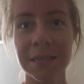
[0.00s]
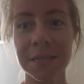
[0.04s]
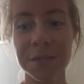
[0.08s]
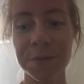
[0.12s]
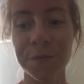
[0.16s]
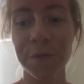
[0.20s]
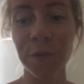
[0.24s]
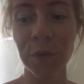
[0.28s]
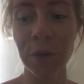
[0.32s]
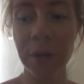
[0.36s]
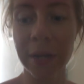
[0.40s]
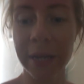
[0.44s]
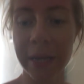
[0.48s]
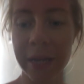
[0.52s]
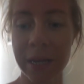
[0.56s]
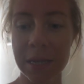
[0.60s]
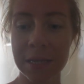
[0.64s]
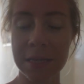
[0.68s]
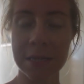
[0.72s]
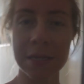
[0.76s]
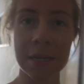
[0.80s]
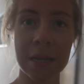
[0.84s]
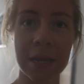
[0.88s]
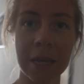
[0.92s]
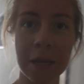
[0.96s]
is fully
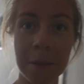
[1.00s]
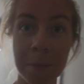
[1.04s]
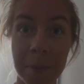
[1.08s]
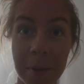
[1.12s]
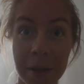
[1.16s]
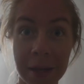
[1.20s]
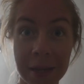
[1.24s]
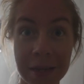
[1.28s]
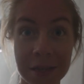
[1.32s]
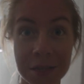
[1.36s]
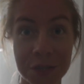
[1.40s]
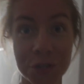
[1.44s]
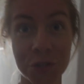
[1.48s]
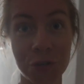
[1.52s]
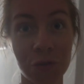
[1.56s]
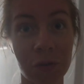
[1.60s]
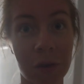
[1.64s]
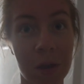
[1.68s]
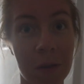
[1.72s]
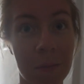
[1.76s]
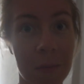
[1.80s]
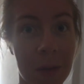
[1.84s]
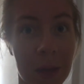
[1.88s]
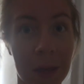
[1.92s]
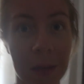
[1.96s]
asleep and
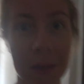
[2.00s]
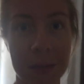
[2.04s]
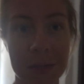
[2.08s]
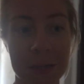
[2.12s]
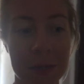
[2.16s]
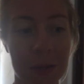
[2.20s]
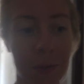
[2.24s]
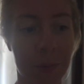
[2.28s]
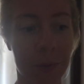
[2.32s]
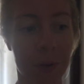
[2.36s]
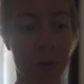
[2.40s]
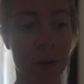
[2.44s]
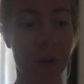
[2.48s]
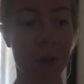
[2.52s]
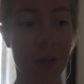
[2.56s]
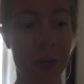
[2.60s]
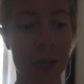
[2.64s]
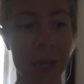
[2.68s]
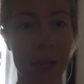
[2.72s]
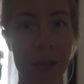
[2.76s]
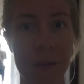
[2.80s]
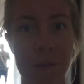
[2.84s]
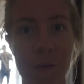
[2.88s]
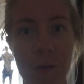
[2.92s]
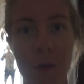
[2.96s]
dreaming, so we're going to
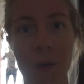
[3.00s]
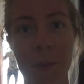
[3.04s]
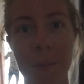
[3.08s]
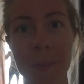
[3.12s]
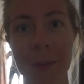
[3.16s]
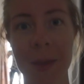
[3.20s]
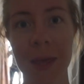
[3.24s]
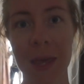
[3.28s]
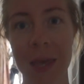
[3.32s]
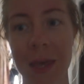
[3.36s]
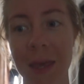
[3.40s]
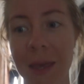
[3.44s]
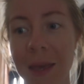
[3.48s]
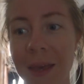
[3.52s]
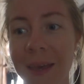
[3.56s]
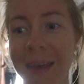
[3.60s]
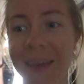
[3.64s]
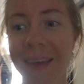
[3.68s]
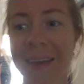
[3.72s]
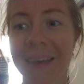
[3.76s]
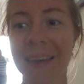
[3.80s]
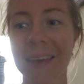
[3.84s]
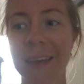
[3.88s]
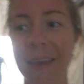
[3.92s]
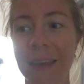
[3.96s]
leave her be
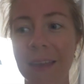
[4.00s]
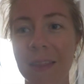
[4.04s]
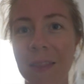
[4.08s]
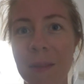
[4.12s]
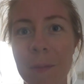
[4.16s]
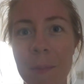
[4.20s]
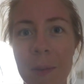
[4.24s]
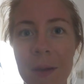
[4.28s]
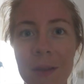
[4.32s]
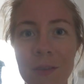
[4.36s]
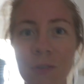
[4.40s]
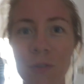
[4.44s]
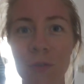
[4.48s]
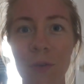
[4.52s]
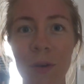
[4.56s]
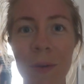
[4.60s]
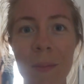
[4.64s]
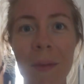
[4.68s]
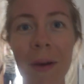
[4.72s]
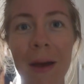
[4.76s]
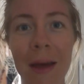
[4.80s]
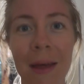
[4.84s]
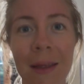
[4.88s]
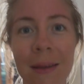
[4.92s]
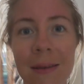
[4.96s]
in the
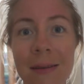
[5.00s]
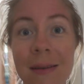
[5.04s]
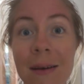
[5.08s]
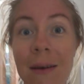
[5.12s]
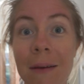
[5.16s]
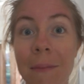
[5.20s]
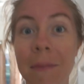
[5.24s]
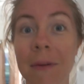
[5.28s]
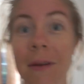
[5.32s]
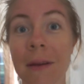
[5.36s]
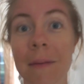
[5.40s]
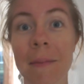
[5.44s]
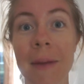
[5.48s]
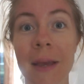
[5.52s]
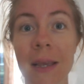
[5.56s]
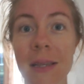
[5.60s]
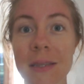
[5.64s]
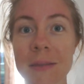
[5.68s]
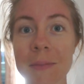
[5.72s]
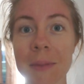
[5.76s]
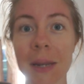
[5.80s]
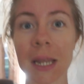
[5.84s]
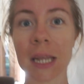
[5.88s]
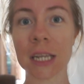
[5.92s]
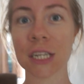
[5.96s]
bedroom and I'm going to make
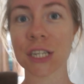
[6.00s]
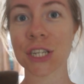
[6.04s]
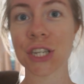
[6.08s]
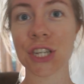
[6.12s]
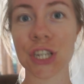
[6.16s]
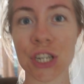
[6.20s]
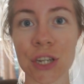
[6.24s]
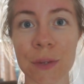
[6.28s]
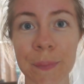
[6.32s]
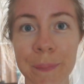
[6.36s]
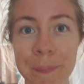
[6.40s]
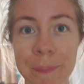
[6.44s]
some lunch.